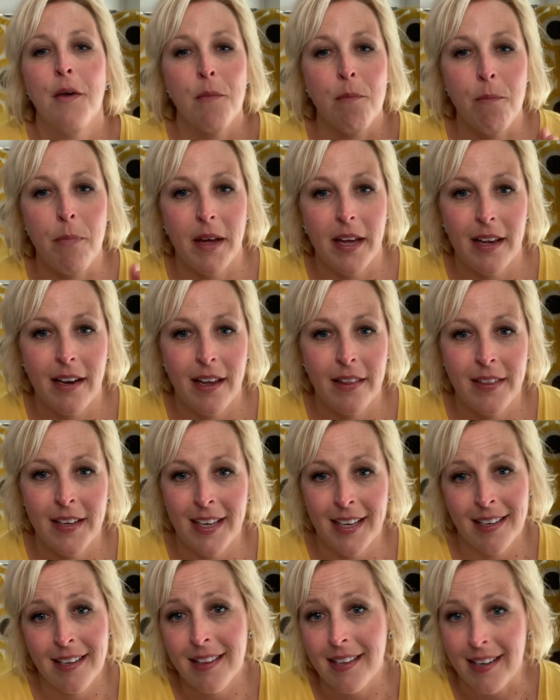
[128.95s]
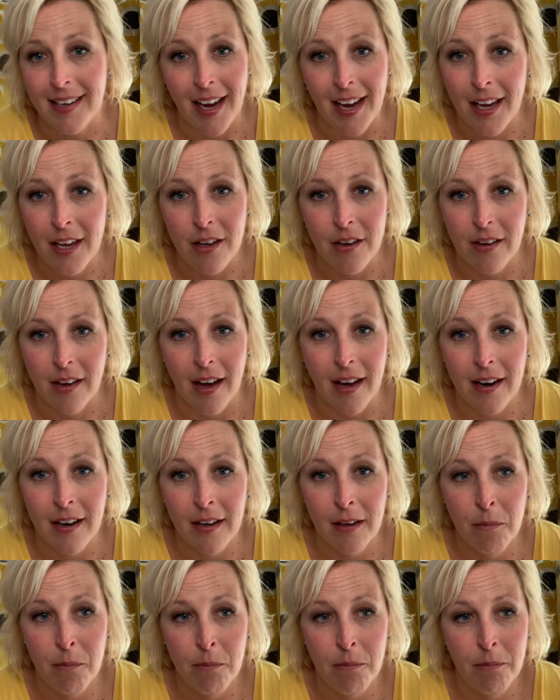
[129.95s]
But at the end of the day, you
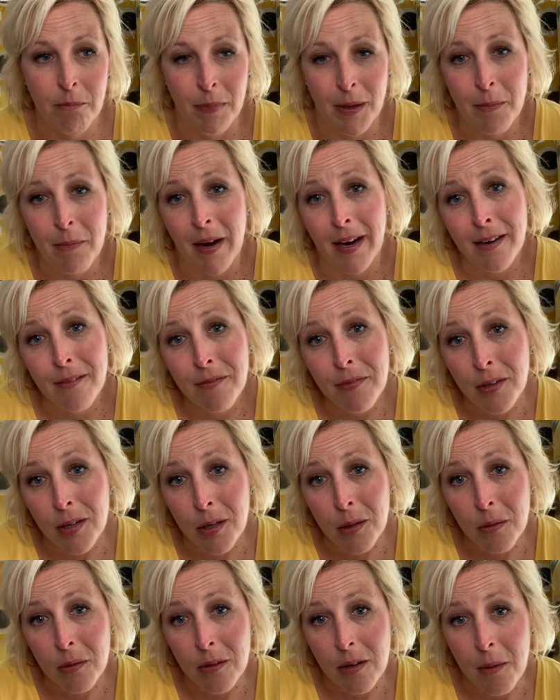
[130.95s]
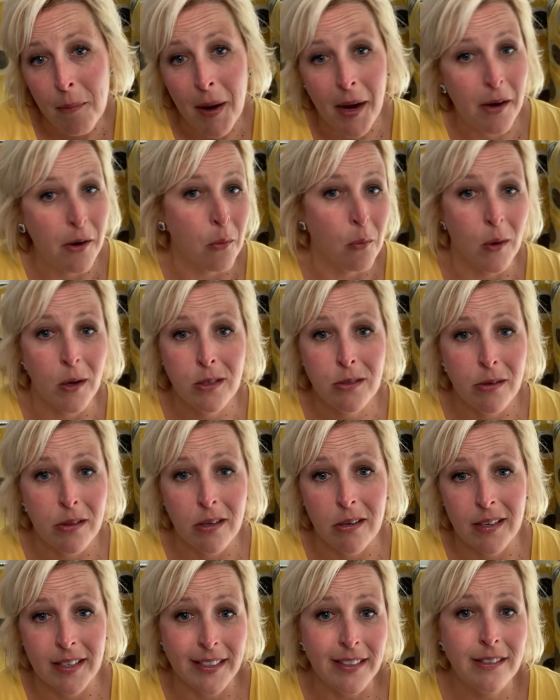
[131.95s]
gotta be mindful about your words with
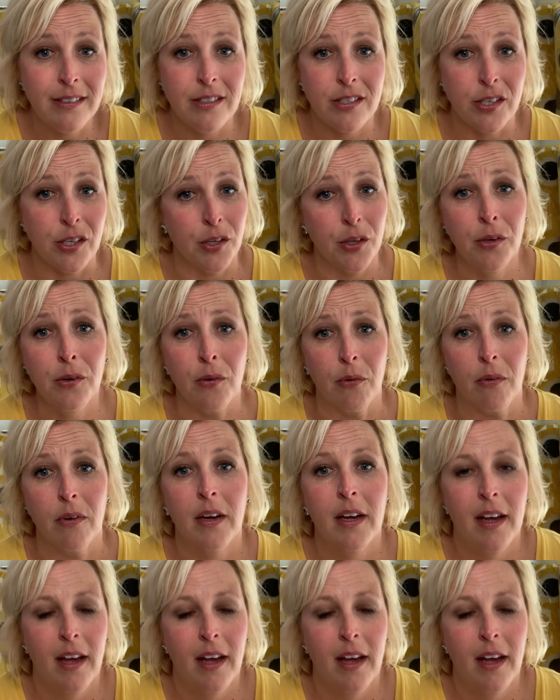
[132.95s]
your kids too.